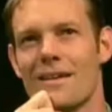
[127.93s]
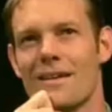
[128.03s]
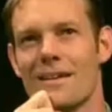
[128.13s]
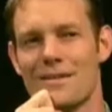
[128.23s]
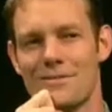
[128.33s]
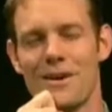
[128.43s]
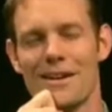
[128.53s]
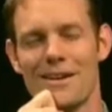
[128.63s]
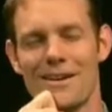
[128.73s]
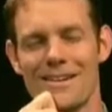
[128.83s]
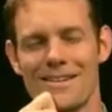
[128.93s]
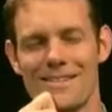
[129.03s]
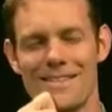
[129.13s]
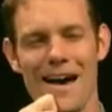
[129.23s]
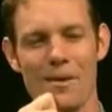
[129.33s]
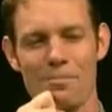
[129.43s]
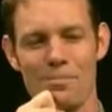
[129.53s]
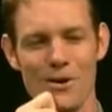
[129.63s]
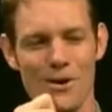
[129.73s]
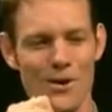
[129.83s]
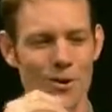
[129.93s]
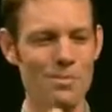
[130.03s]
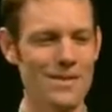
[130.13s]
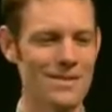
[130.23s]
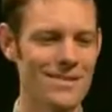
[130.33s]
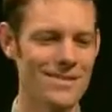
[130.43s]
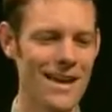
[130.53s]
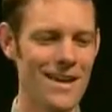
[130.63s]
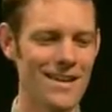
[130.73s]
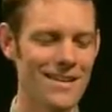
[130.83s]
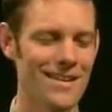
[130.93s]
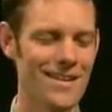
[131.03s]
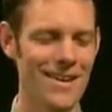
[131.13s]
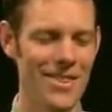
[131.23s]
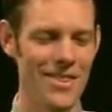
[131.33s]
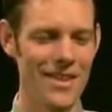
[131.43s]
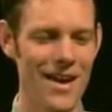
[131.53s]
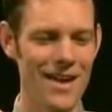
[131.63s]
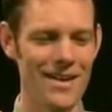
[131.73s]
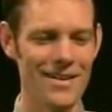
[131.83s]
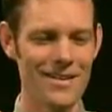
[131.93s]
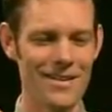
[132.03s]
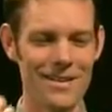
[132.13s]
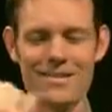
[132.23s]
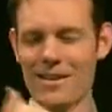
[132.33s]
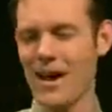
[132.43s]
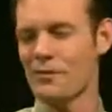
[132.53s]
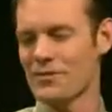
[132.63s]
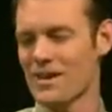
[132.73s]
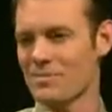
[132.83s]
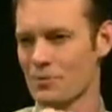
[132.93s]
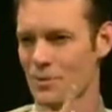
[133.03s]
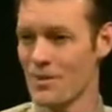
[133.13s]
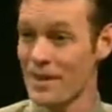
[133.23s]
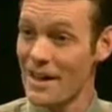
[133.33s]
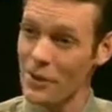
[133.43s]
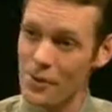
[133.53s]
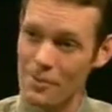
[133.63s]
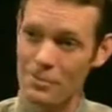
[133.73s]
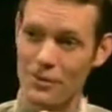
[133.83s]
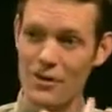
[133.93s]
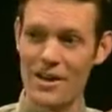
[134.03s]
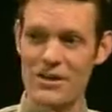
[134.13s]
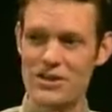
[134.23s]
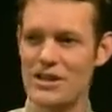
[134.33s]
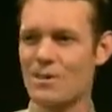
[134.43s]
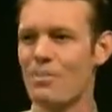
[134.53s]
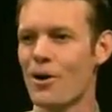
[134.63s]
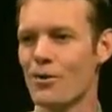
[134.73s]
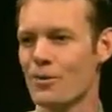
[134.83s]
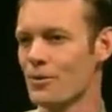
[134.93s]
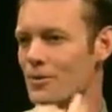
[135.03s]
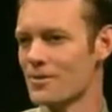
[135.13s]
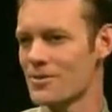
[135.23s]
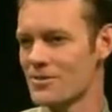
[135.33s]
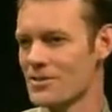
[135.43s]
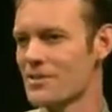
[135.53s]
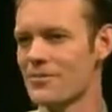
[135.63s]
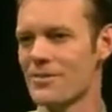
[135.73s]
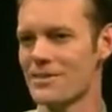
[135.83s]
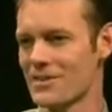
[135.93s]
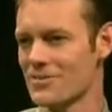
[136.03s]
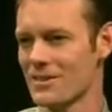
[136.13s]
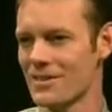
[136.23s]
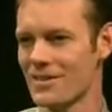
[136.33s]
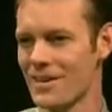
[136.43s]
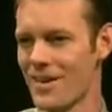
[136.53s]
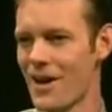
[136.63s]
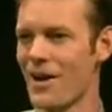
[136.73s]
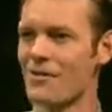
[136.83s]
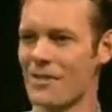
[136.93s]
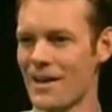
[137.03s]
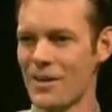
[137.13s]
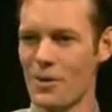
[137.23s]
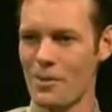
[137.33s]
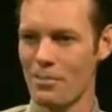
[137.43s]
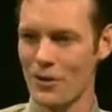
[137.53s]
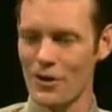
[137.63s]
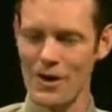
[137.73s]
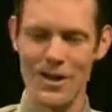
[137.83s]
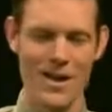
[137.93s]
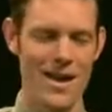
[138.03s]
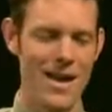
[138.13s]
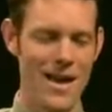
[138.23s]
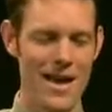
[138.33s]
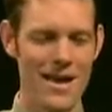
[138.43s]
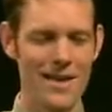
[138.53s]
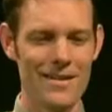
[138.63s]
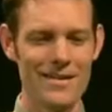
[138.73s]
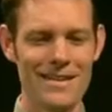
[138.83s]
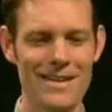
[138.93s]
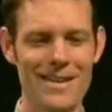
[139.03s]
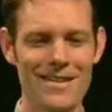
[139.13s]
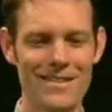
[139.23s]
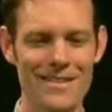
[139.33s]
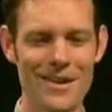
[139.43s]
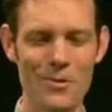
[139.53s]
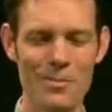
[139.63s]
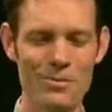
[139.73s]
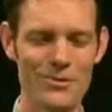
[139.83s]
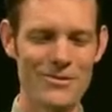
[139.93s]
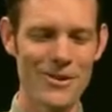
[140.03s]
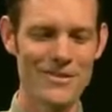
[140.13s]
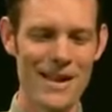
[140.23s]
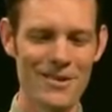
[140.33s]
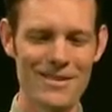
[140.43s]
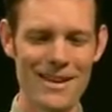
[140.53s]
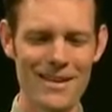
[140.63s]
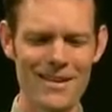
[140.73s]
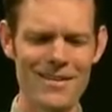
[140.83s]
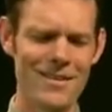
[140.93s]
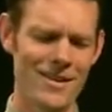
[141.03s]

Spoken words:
it's funny because that book opens saying that it's a conversation between the Yellow Emperor and Qi Bo, who is the chief physician of the Yellow Emperor. And the Yellow Emperor starts out saying,